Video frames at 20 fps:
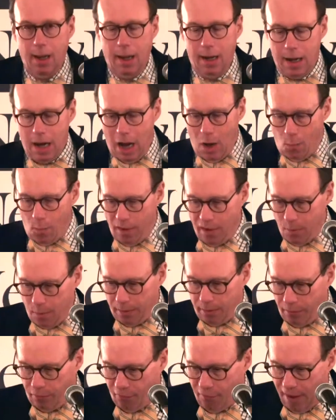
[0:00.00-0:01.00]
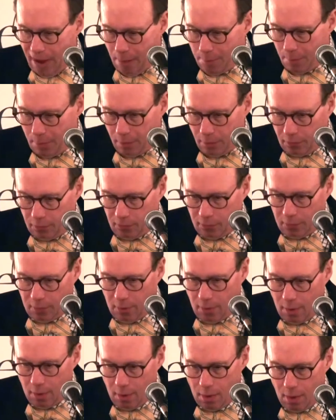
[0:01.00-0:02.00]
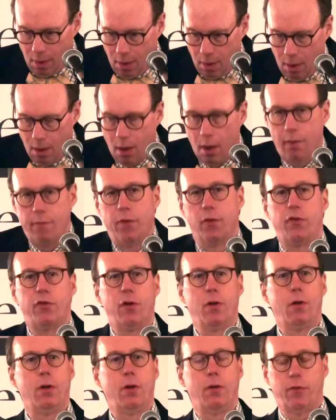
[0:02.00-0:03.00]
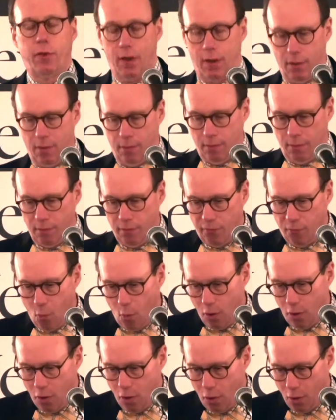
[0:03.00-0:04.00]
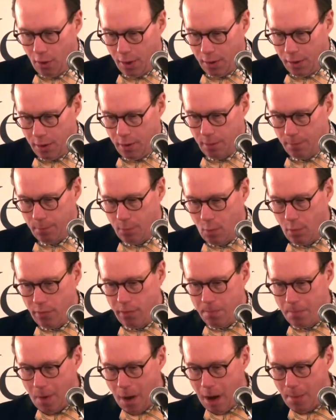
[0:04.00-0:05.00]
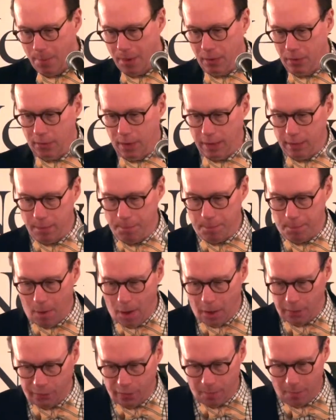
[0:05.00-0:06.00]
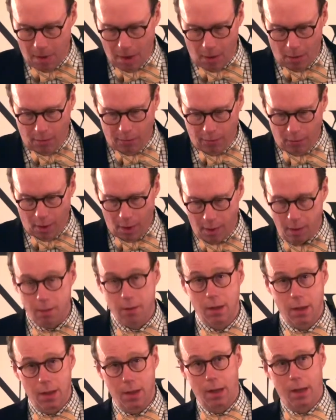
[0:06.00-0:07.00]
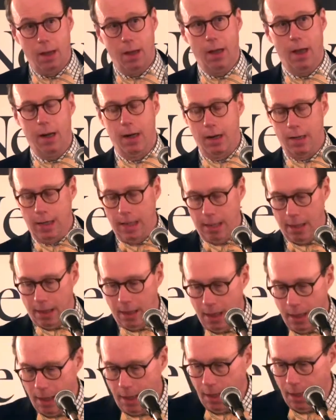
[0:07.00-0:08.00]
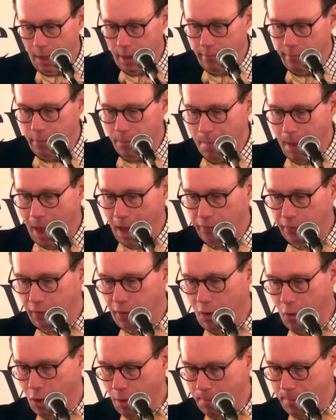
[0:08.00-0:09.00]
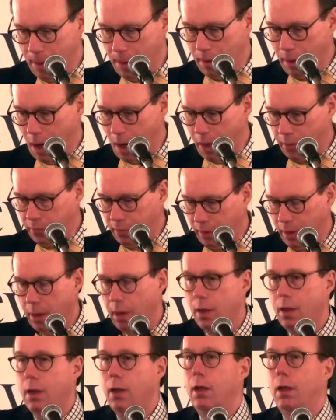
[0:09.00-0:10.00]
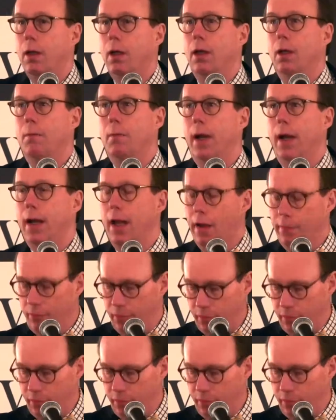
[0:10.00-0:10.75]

Now I wonder what the families of the shootings at Fort Hood or the bombings at the Boston Marathon and indeed the massacre at Benghazi might have to